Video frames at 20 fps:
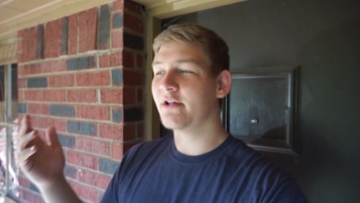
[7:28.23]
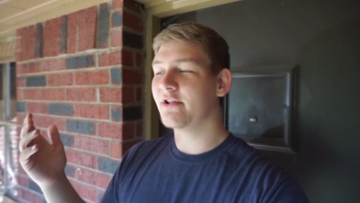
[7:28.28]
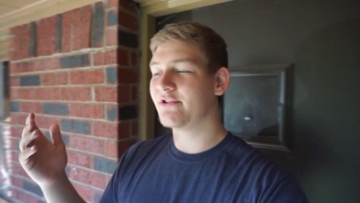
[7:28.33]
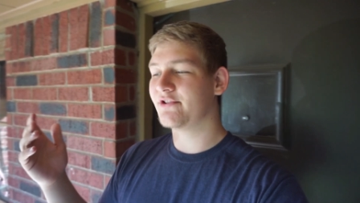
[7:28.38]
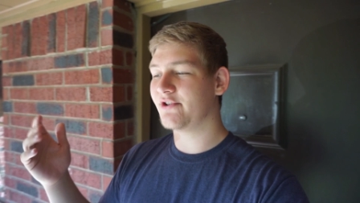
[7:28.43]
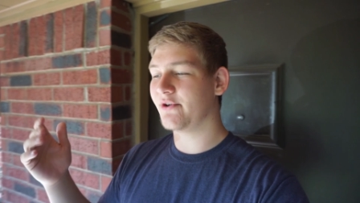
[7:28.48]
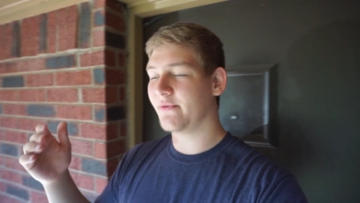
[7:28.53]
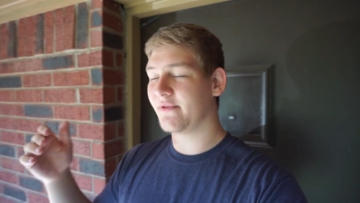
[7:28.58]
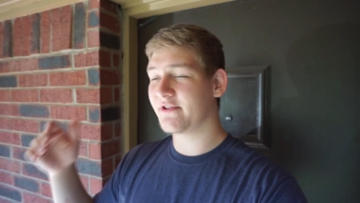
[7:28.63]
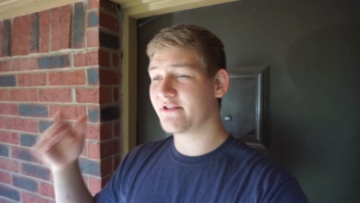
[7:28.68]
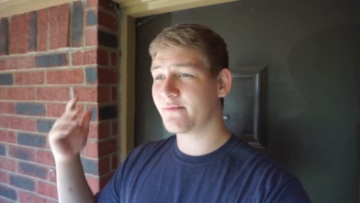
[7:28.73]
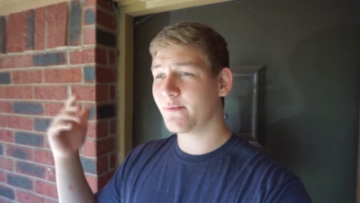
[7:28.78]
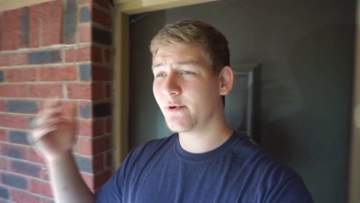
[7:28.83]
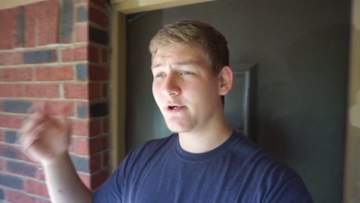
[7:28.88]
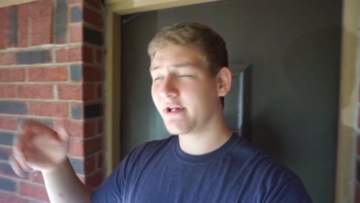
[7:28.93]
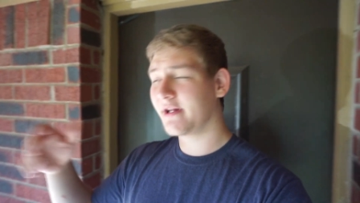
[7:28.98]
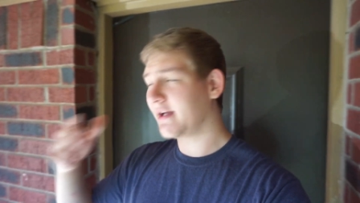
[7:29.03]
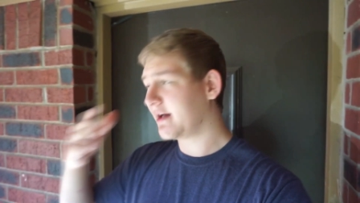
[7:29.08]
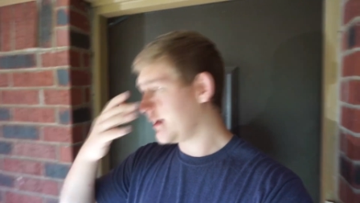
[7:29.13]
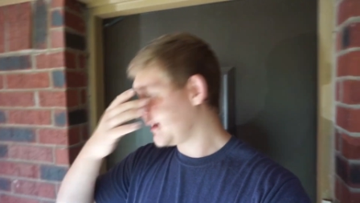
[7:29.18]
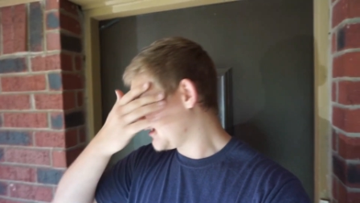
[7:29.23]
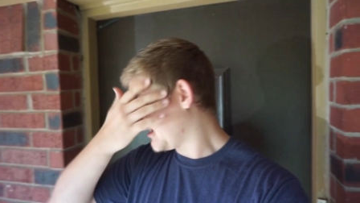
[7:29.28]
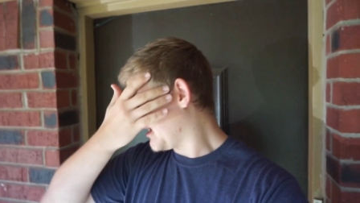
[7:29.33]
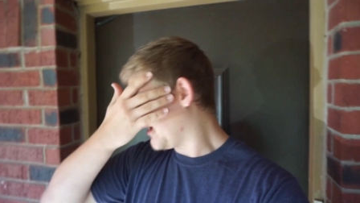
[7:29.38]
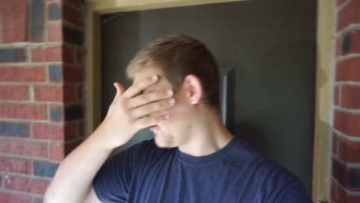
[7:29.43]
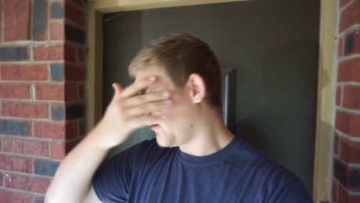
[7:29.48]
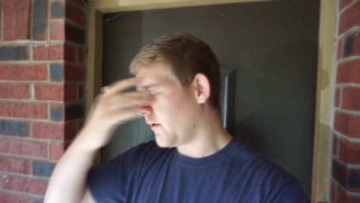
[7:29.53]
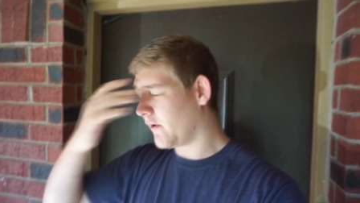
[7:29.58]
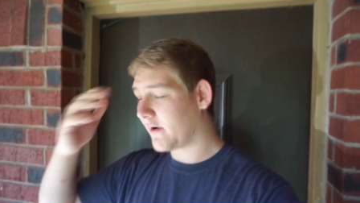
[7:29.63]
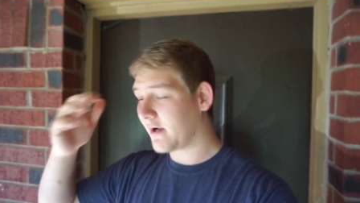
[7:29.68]
So this morning,
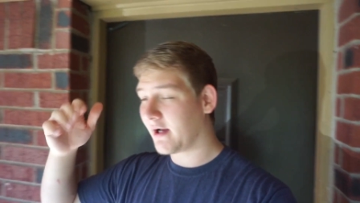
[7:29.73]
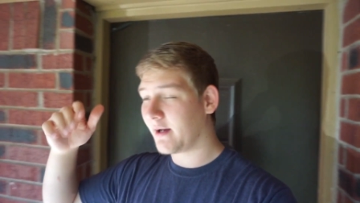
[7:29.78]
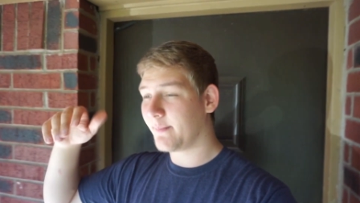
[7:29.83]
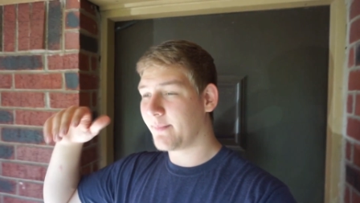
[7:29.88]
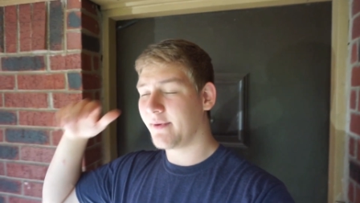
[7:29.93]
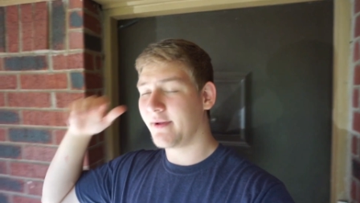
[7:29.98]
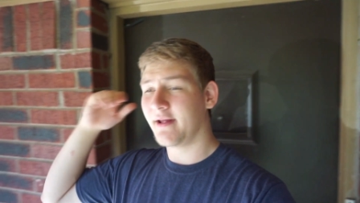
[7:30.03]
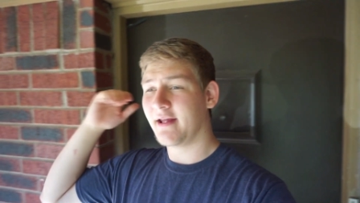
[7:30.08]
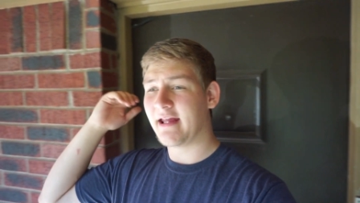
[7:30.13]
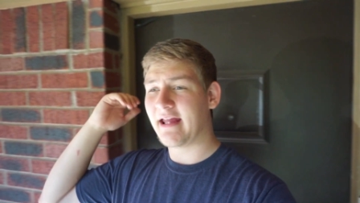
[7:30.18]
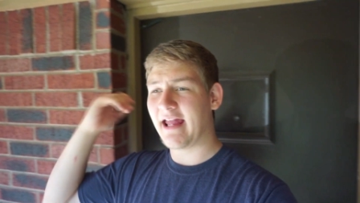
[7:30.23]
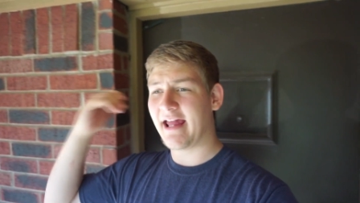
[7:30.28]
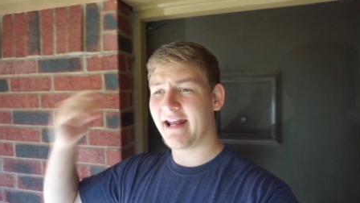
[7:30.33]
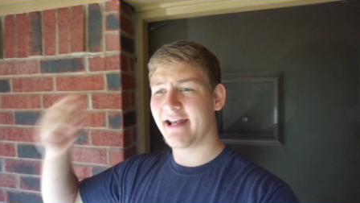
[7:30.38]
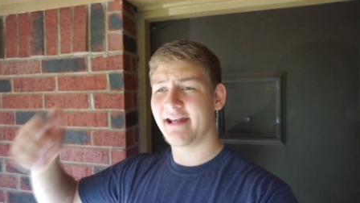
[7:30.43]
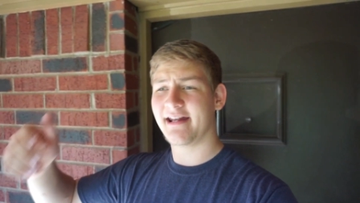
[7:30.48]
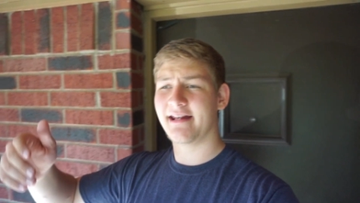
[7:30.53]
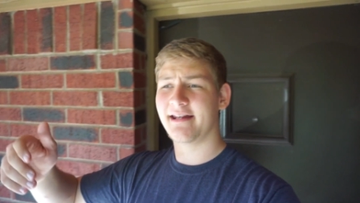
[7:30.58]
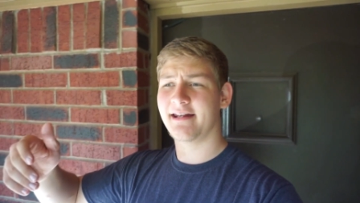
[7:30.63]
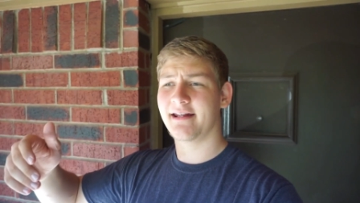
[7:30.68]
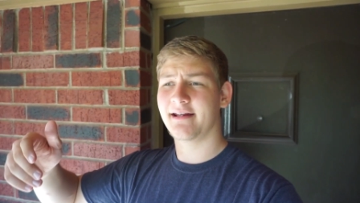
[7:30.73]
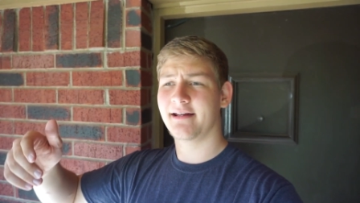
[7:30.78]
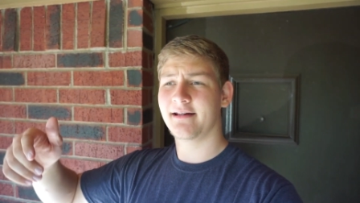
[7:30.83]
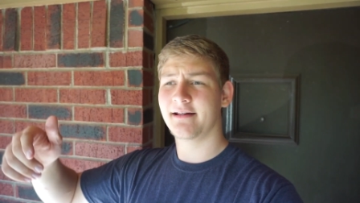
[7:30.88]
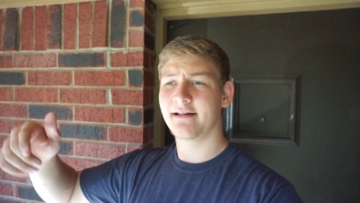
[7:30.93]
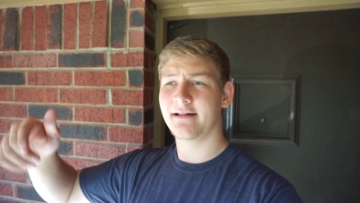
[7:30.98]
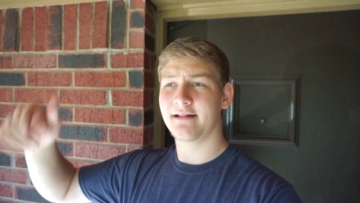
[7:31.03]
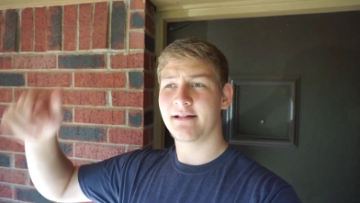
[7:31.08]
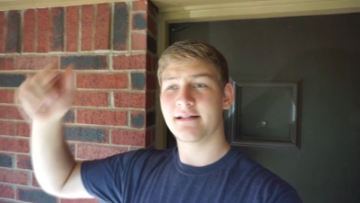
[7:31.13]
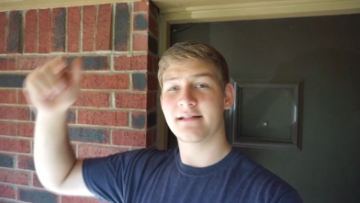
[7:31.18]
I woke up, edited
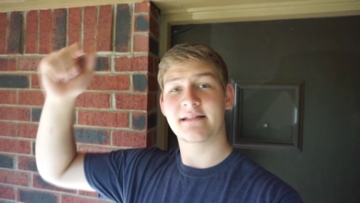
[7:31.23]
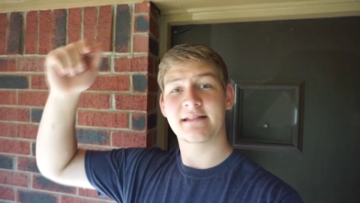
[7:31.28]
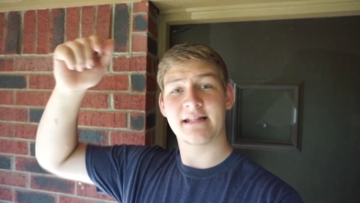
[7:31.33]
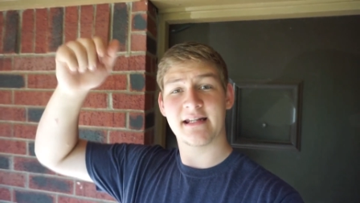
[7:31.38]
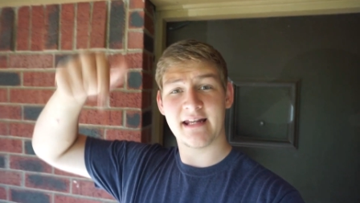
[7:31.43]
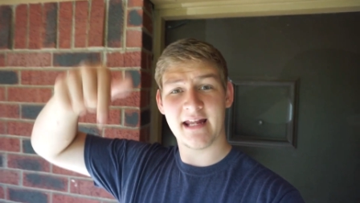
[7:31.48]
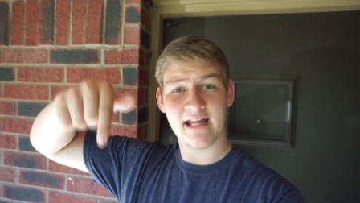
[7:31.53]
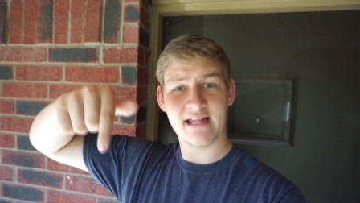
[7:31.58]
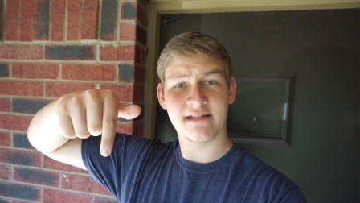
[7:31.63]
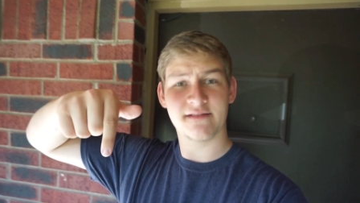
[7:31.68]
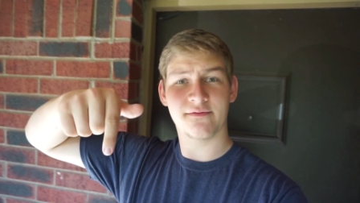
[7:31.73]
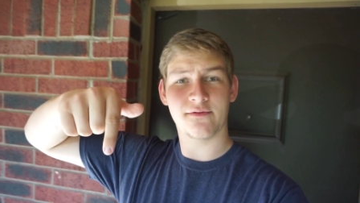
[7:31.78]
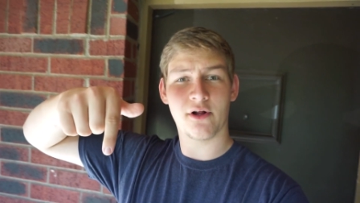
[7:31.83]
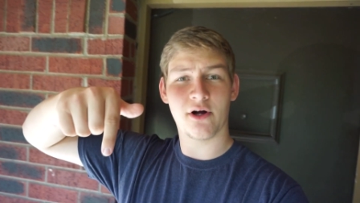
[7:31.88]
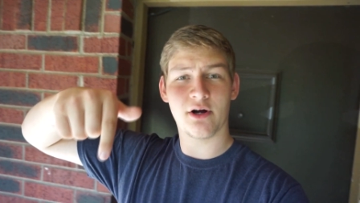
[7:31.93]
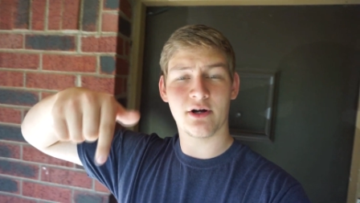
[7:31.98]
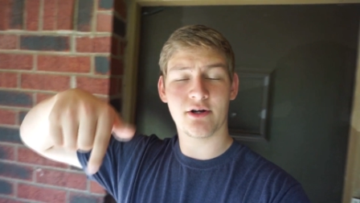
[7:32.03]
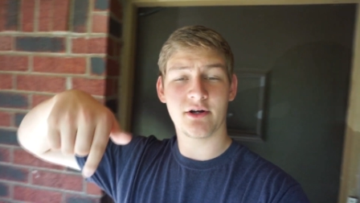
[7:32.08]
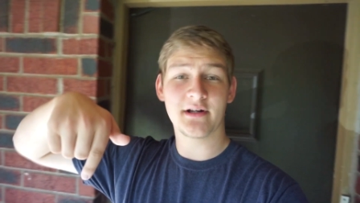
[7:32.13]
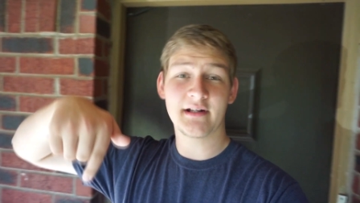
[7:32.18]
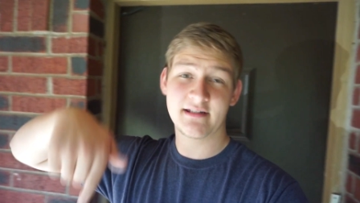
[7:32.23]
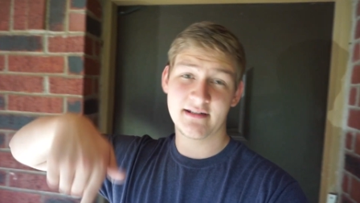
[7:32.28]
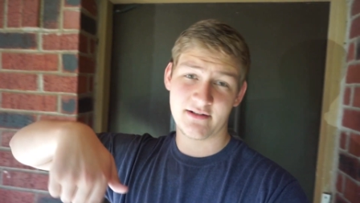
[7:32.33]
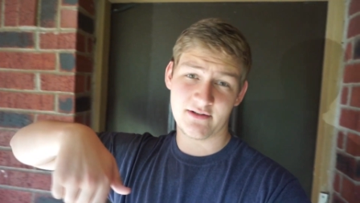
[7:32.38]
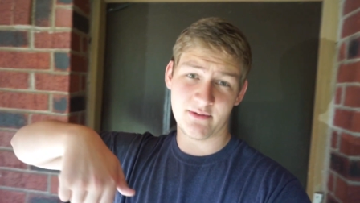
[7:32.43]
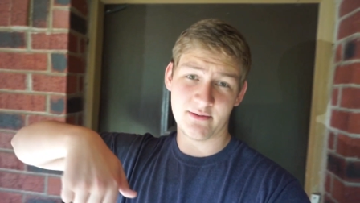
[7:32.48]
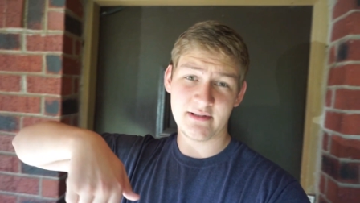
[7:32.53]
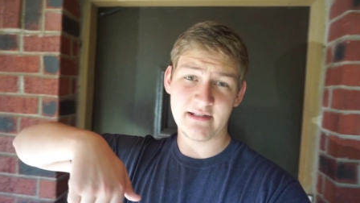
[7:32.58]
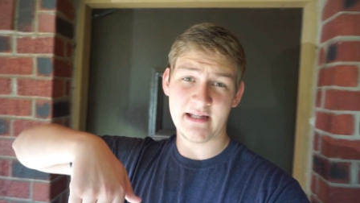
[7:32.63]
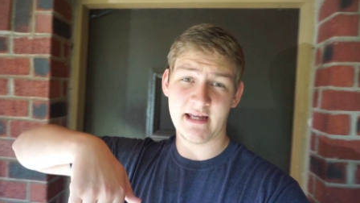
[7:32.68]
today's vlog, it's
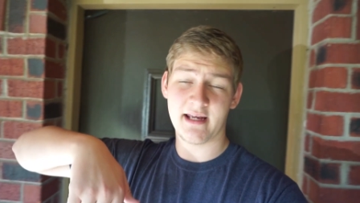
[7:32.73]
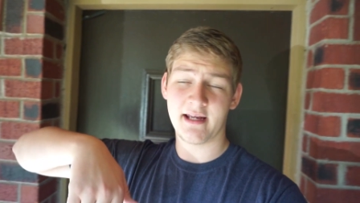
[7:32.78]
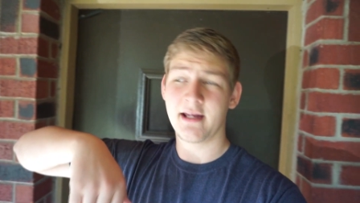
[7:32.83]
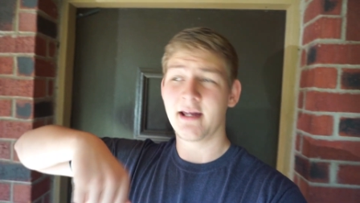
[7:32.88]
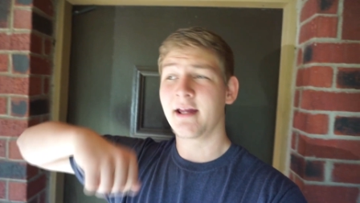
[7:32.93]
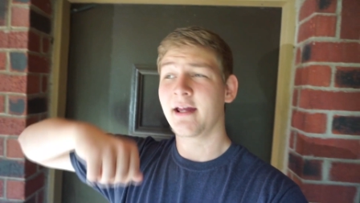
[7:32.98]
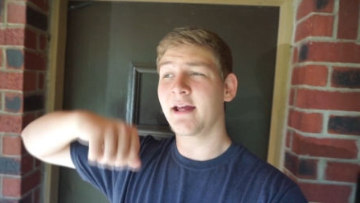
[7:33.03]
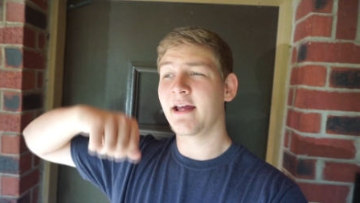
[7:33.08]
Tuesday,